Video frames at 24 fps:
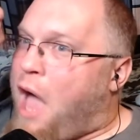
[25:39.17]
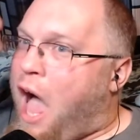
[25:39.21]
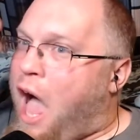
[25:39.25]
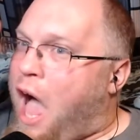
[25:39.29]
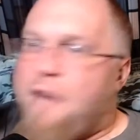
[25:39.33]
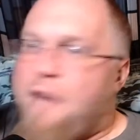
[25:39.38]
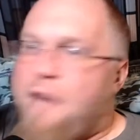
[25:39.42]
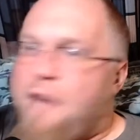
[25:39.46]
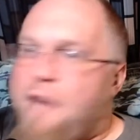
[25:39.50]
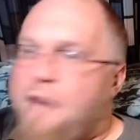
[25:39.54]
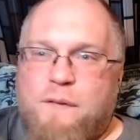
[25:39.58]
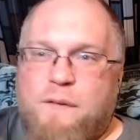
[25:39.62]

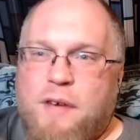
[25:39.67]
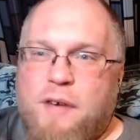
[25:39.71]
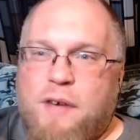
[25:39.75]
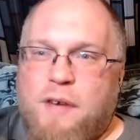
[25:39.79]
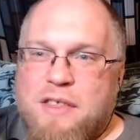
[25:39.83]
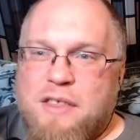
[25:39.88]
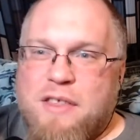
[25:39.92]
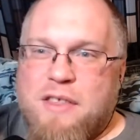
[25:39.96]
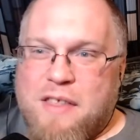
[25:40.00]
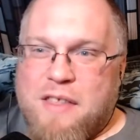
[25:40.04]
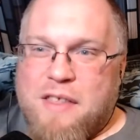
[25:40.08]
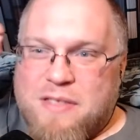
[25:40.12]
I have a
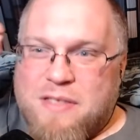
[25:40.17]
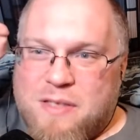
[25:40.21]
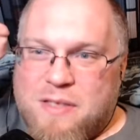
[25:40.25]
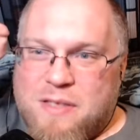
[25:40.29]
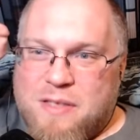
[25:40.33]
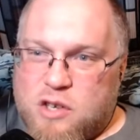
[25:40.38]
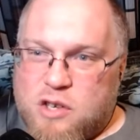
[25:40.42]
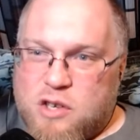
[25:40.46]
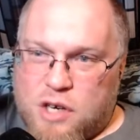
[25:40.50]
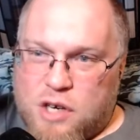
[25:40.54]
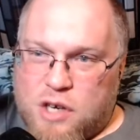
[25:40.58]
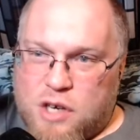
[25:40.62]
feeling that
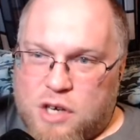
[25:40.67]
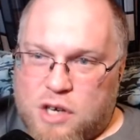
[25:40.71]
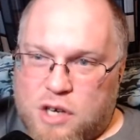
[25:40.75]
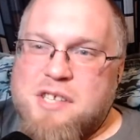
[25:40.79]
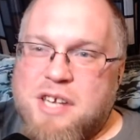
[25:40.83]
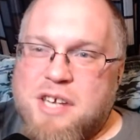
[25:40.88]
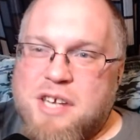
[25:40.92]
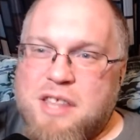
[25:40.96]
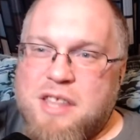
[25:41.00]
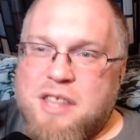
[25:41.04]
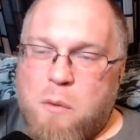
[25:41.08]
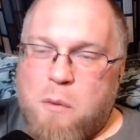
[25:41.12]
the Justice
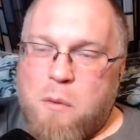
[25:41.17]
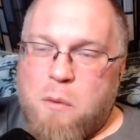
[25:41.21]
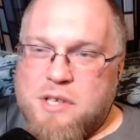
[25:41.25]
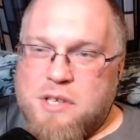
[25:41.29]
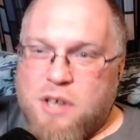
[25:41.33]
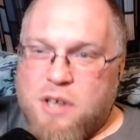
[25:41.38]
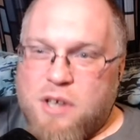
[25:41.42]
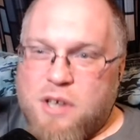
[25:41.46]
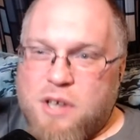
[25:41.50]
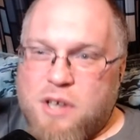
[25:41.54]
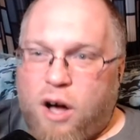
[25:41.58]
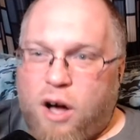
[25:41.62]
League that we
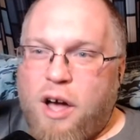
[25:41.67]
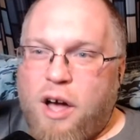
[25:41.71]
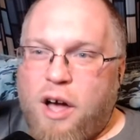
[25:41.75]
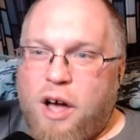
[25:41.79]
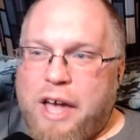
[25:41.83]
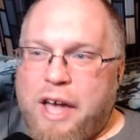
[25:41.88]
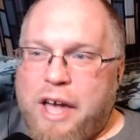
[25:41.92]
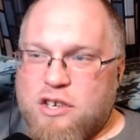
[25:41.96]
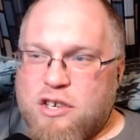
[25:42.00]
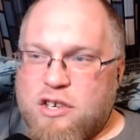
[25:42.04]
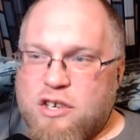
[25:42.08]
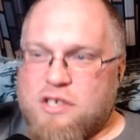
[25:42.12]
saw
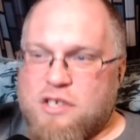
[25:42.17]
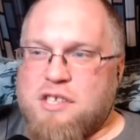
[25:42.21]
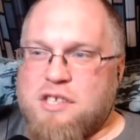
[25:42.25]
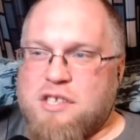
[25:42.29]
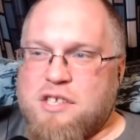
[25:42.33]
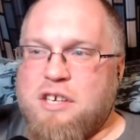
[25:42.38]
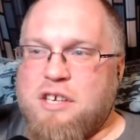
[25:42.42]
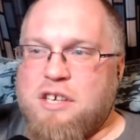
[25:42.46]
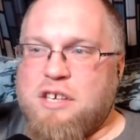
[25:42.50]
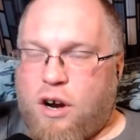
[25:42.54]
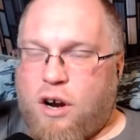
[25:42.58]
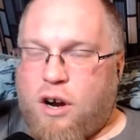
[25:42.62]
in Justice
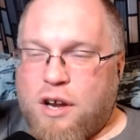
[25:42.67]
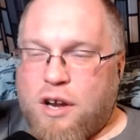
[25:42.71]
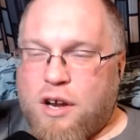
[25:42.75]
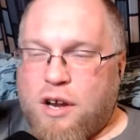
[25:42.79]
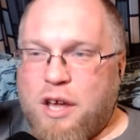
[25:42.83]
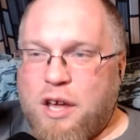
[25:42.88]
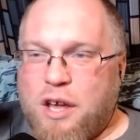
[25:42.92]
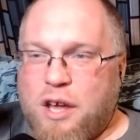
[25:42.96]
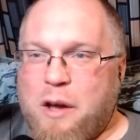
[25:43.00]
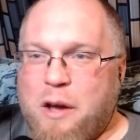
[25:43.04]
League Dark